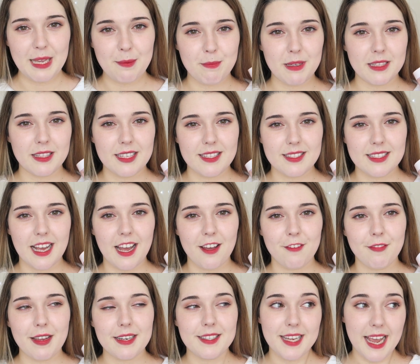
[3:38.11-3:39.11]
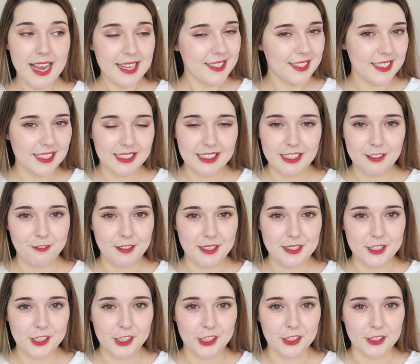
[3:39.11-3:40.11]
But these are fantastically
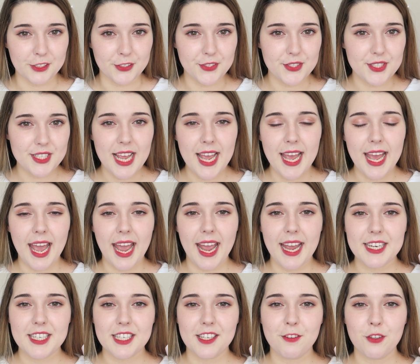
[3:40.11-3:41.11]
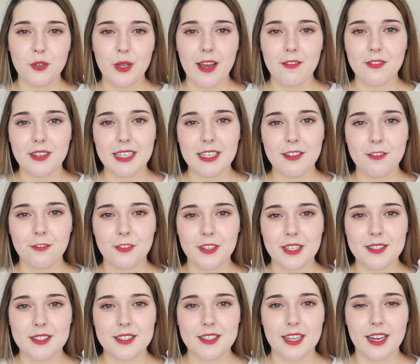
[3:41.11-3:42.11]
fun to use, and if you have any
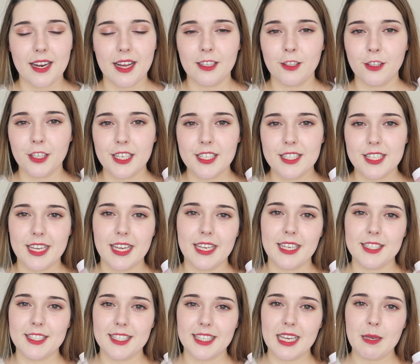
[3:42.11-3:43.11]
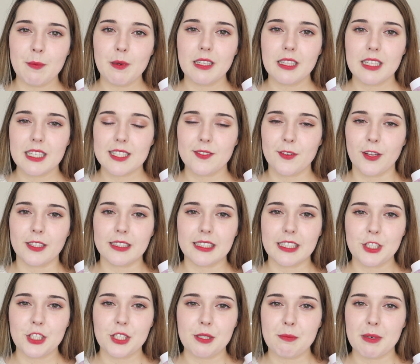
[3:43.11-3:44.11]
friends that are looking to get into chemical
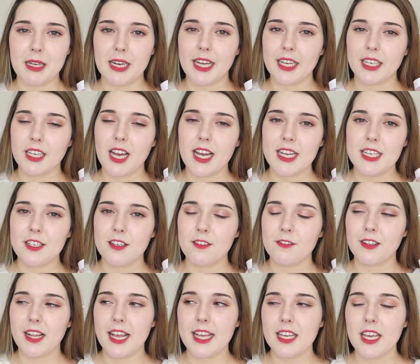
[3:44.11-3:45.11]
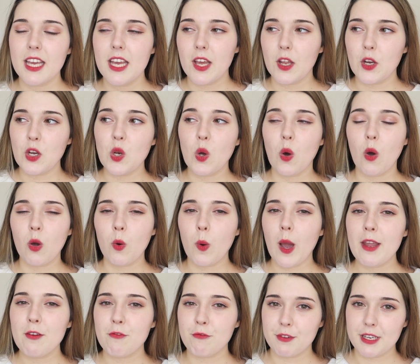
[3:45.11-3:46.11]
exfoliation but are kind of like not
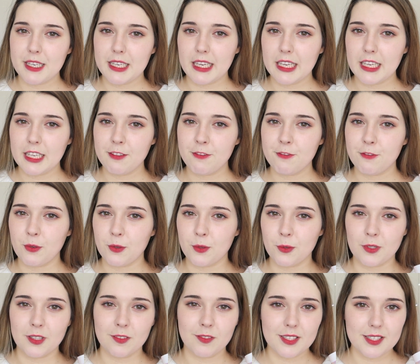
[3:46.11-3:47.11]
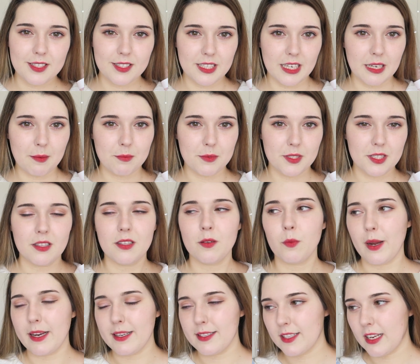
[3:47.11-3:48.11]
quite ready for all of the steps and the
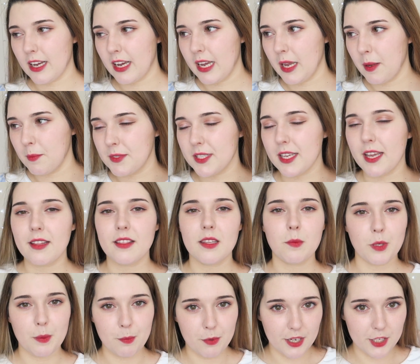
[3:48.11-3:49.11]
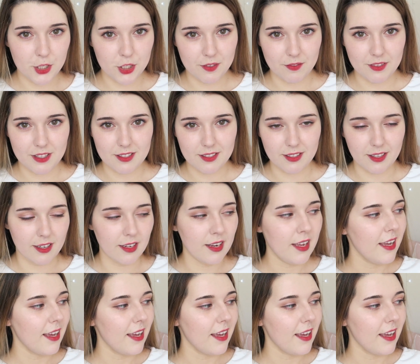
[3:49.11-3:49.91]
wait times and the preparation of the skin,